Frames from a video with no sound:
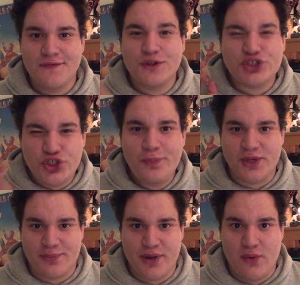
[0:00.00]
for
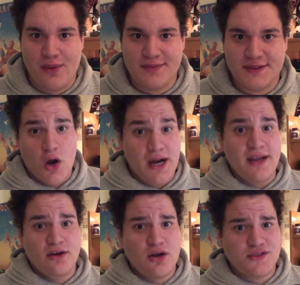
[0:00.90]
Jupiter poems. All right,
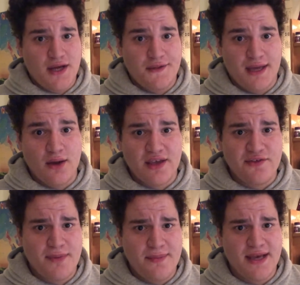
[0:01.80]
here goes nothing. I'll give it
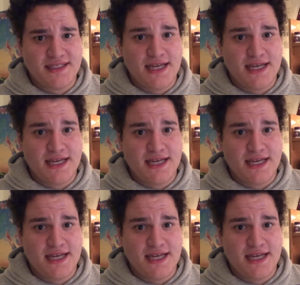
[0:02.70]
my best